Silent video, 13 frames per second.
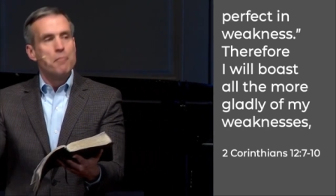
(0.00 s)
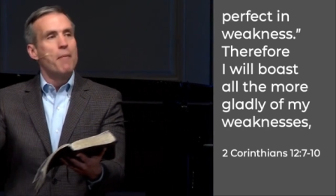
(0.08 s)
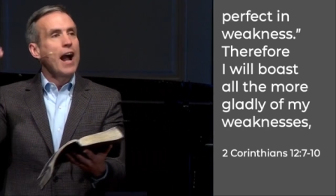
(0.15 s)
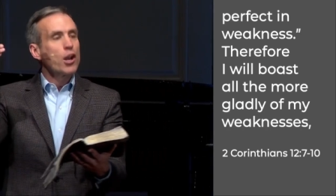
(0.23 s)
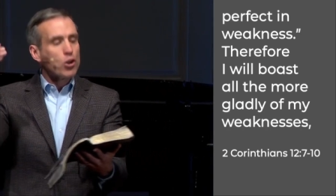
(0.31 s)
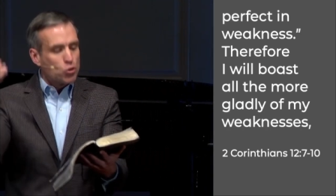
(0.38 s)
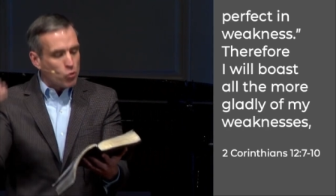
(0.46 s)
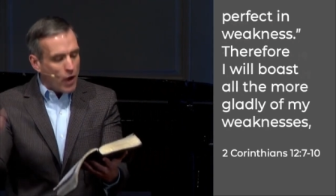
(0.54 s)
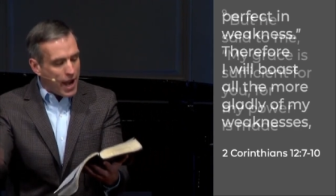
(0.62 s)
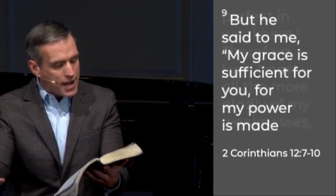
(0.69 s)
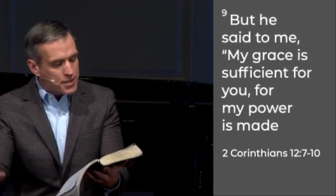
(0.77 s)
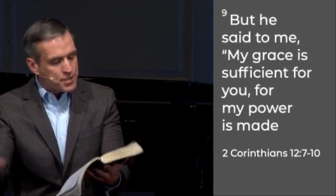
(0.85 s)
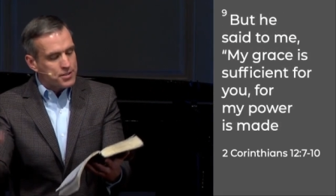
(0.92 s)
My
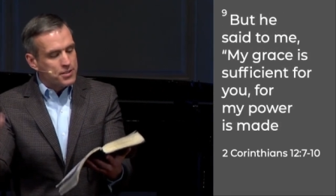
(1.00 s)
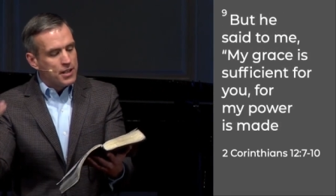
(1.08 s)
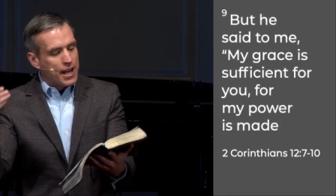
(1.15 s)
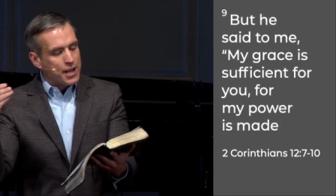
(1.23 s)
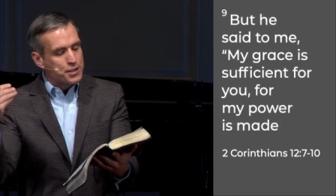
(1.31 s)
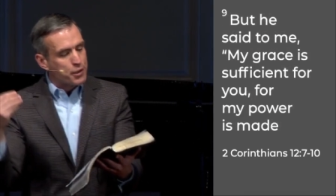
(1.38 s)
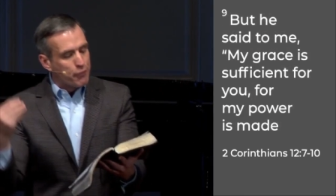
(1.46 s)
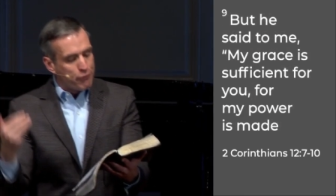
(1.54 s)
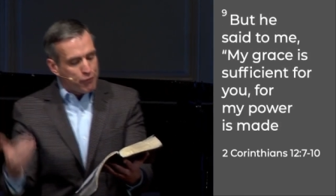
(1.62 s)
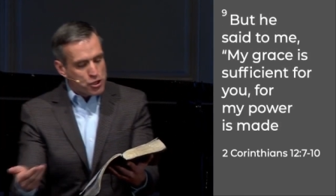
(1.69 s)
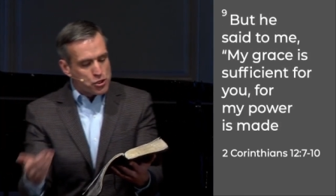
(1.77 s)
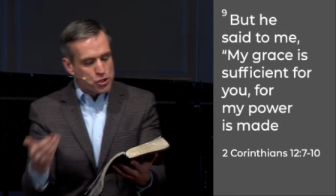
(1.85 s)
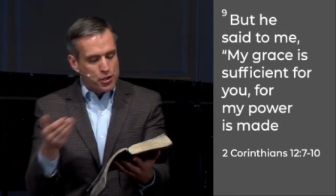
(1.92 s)
grace is
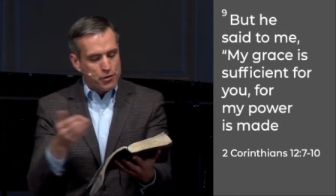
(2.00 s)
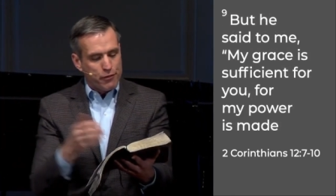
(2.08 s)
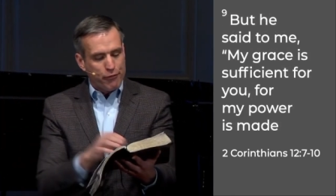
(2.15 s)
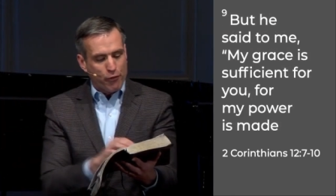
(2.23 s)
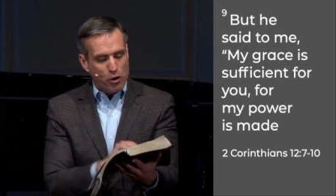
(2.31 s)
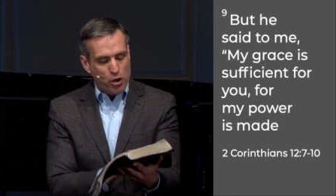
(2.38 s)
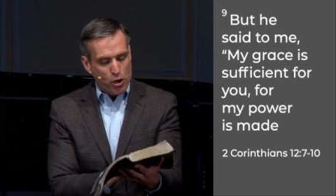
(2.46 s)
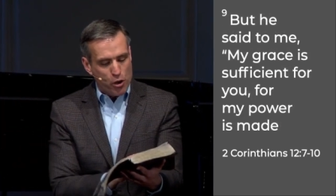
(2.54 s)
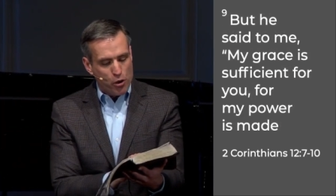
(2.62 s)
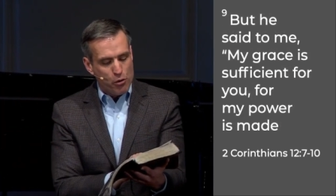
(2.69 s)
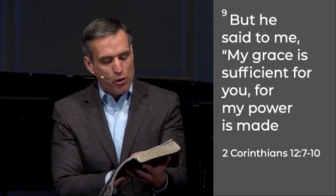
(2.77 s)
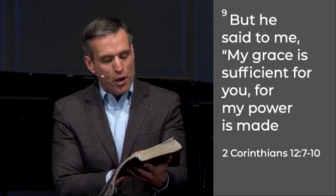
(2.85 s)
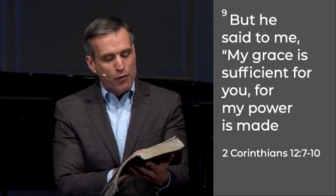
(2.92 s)
sufficient for
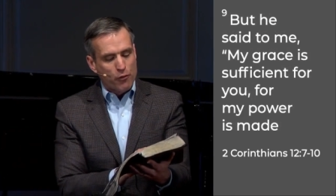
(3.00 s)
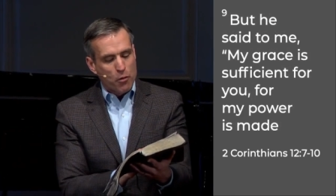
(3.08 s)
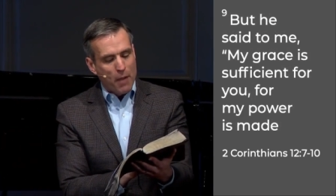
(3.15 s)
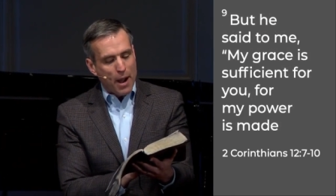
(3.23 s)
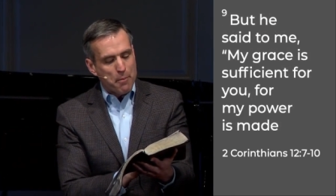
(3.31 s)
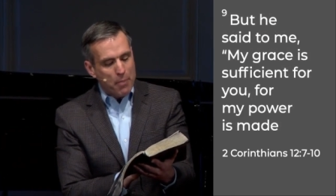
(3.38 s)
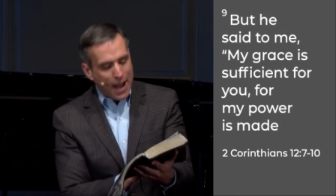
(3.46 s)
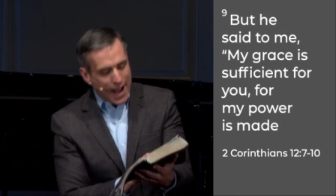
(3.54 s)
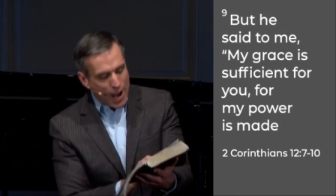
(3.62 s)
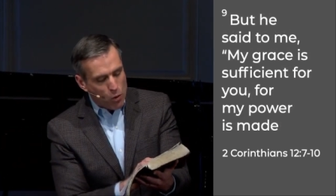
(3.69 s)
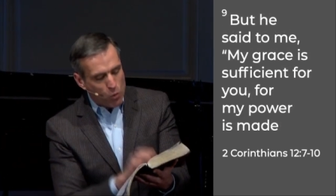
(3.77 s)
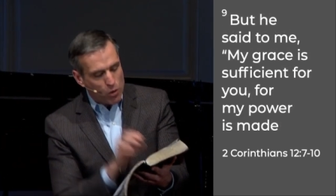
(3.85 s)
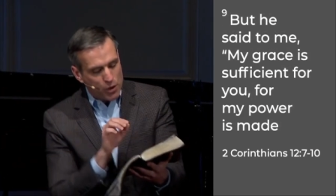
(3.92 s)
you, for my
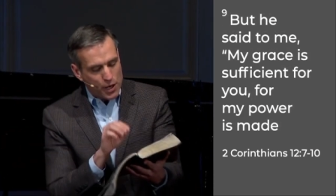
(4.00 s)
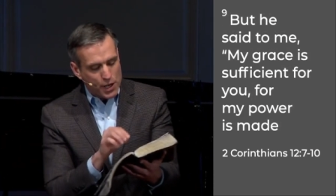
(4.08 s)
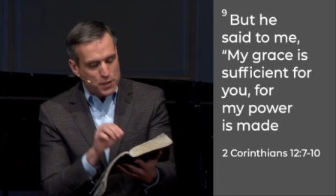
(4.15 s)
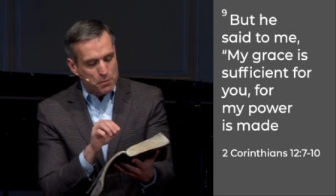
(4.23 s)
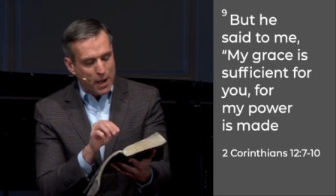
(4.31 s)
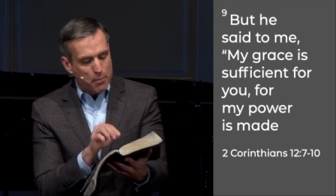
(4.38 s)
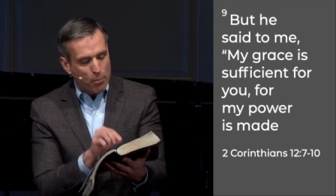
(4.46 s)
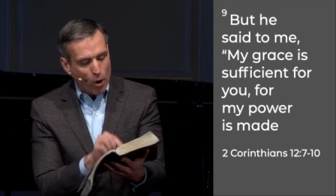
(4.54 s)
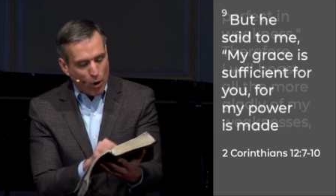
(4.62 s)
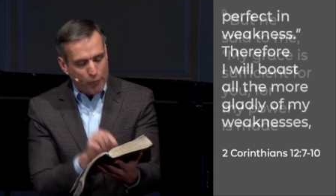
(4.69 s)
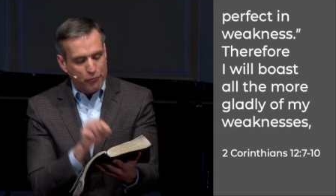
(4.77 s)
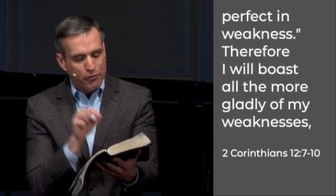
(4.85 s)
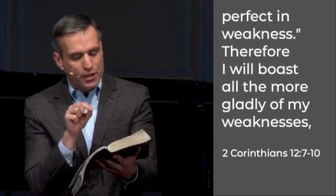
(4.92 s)
power is made
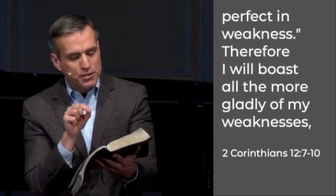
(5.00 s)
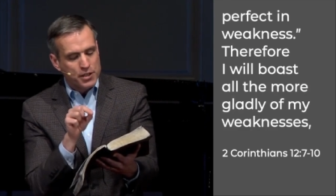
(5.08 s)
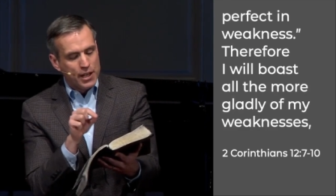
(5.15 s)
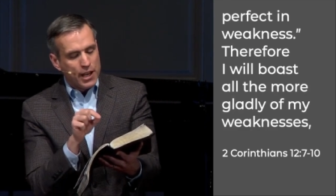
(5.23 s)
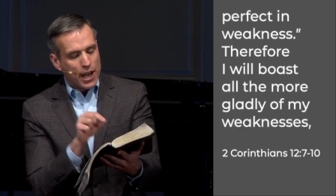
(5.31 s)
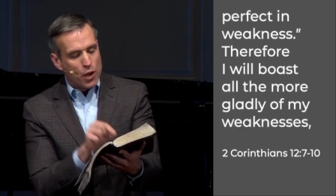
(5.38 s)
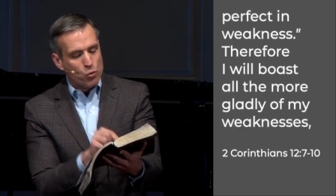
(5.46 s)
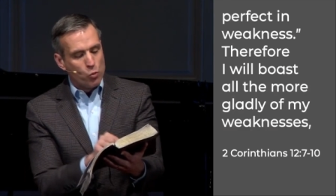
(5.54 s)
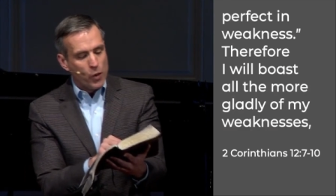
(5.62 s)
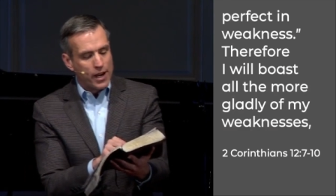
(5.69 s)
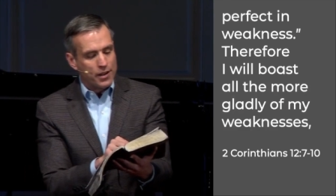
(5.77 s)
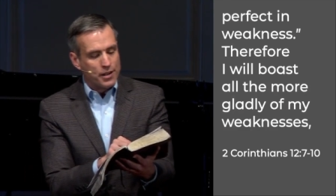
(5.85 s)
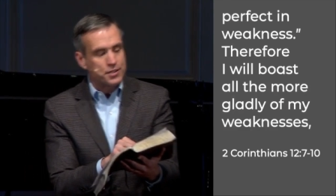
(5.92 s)
perfect in
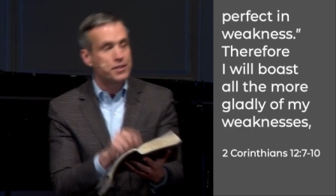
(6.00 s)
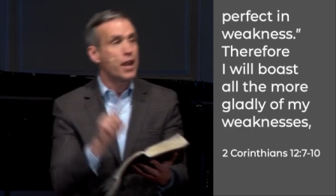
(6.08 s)
weakness.